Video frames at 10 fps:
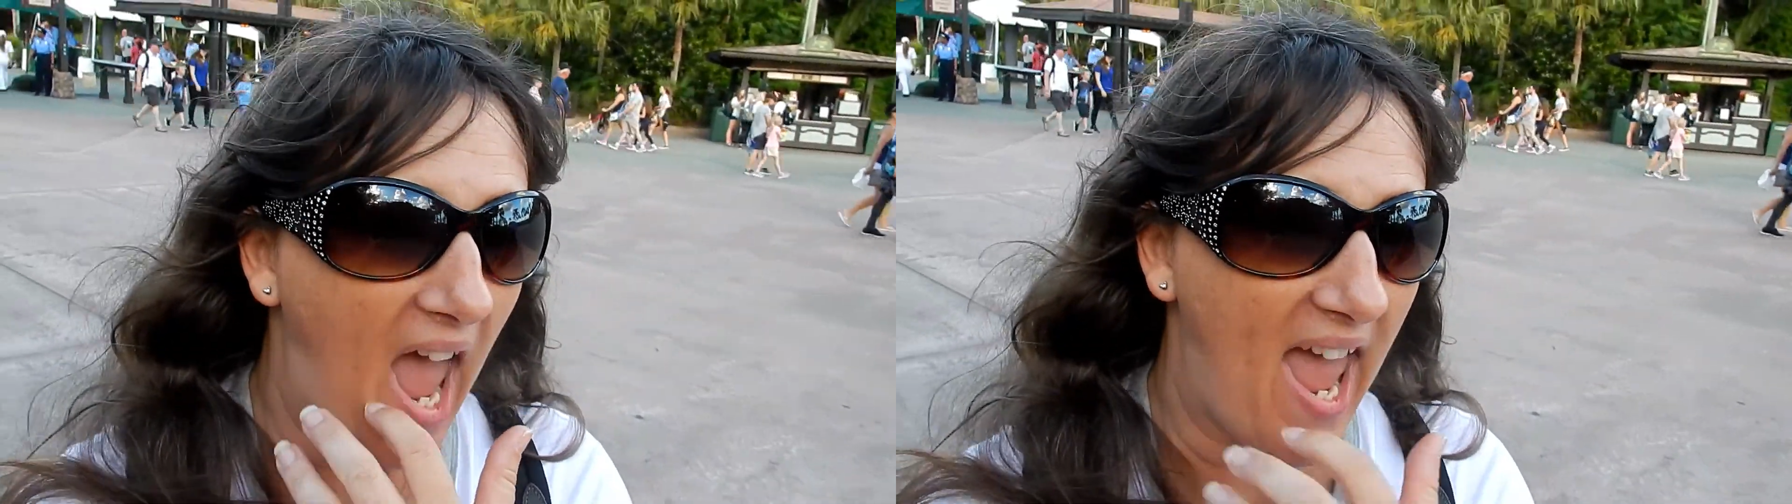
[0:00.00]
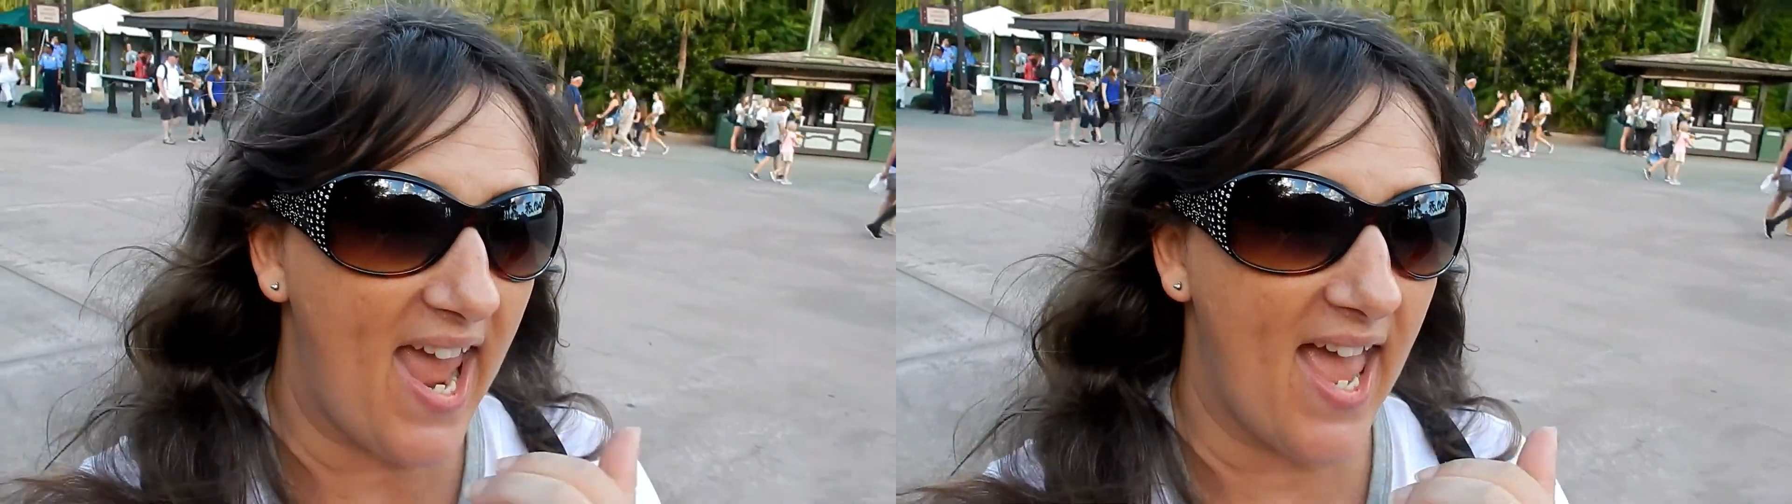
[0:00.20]

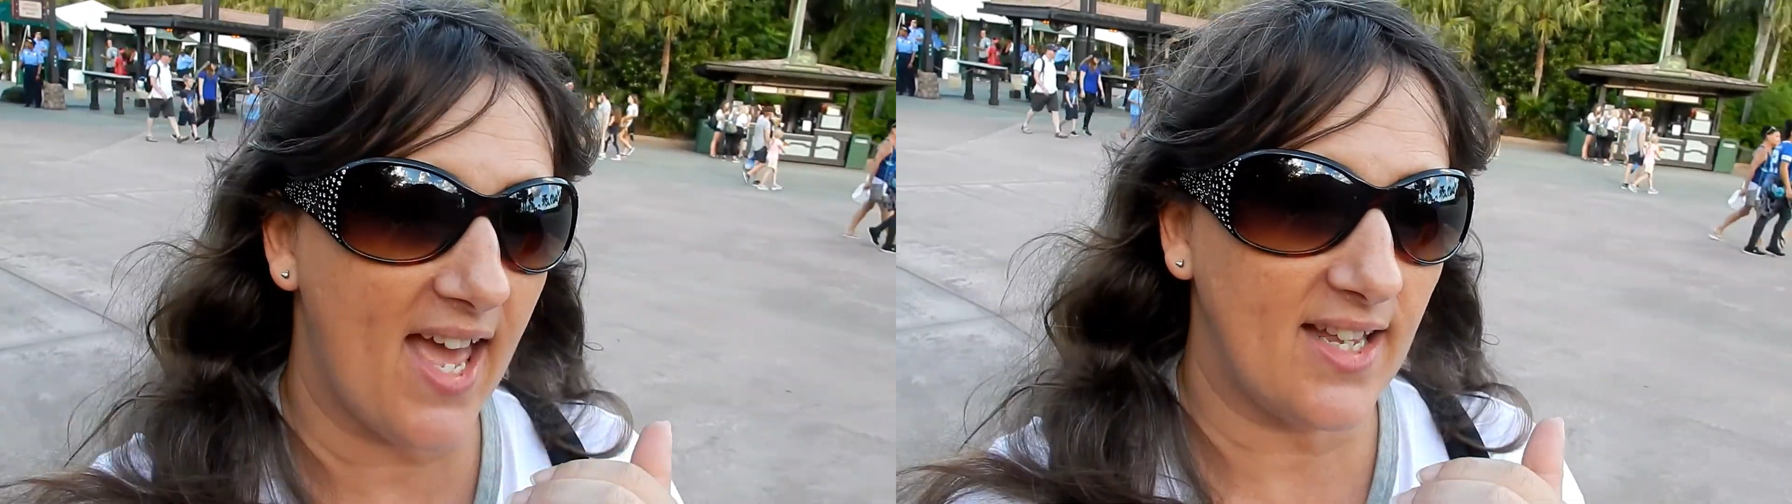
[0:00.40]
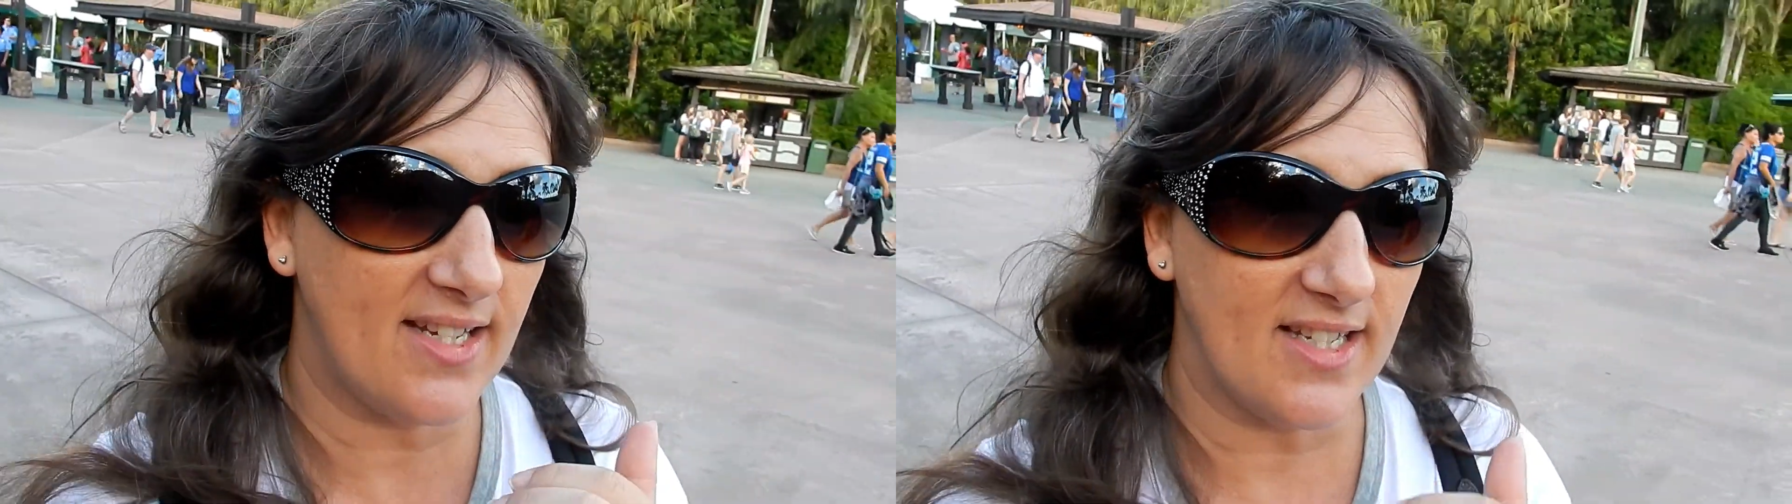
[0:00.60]

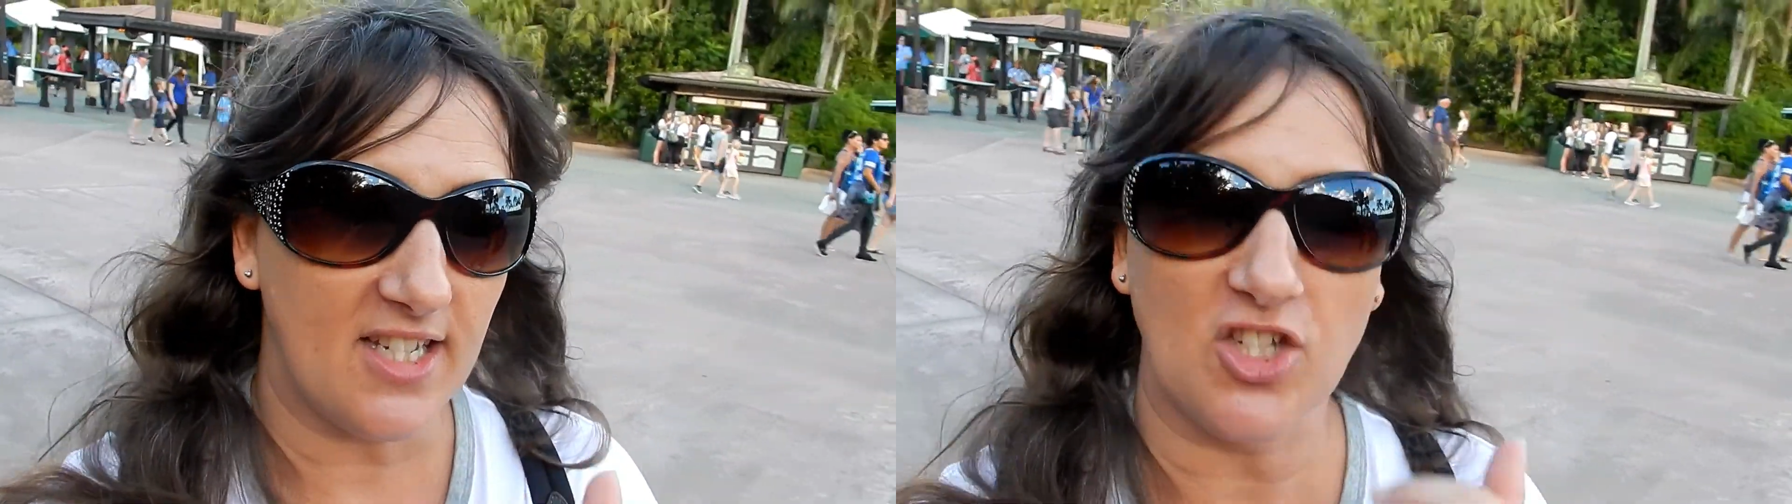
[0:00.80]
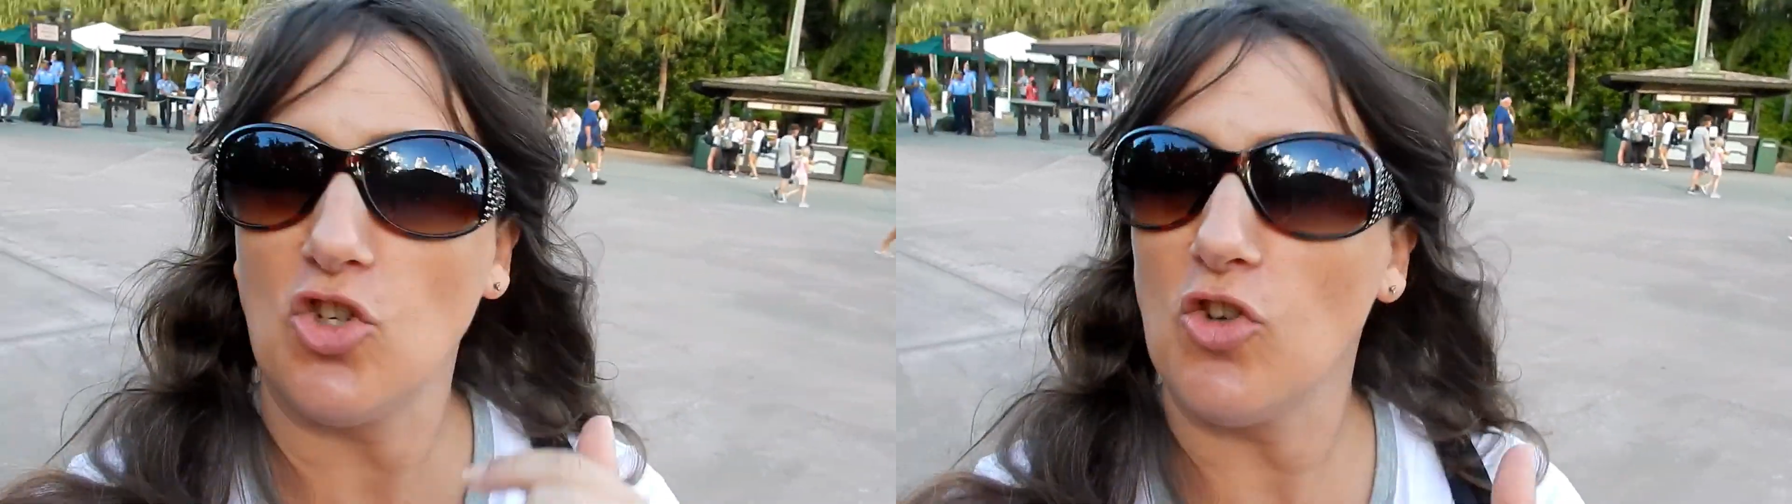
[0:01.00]
and
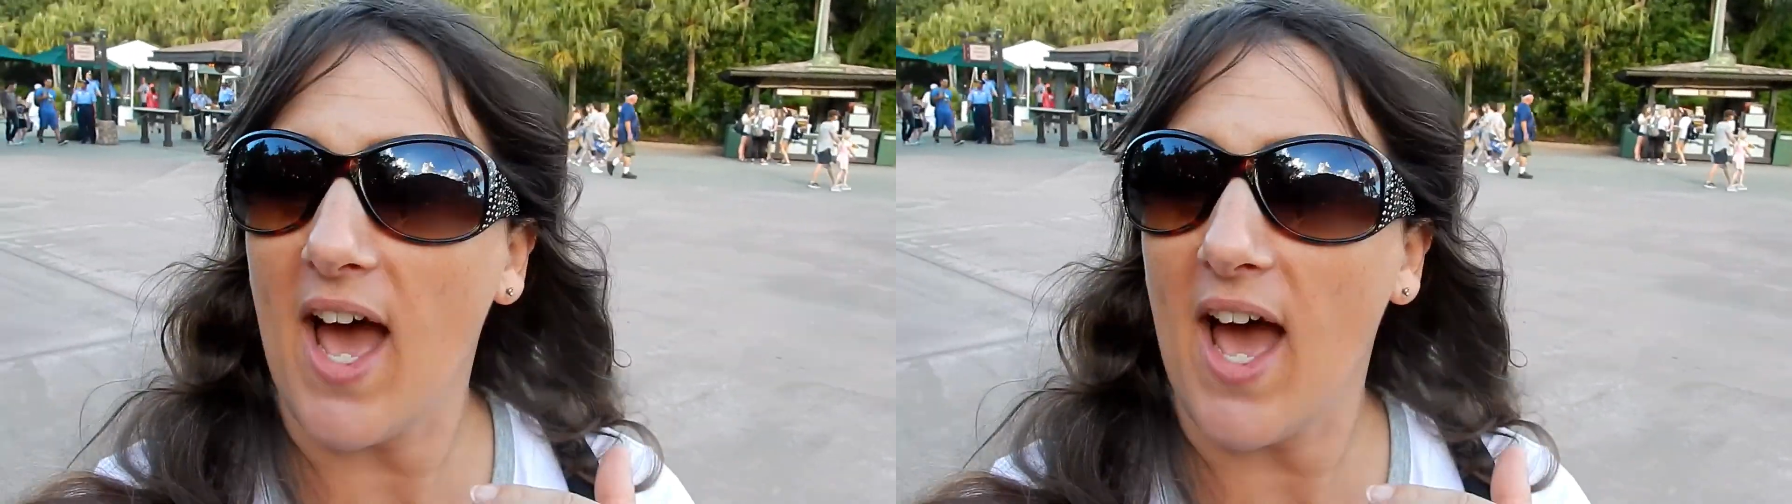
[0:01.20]
did you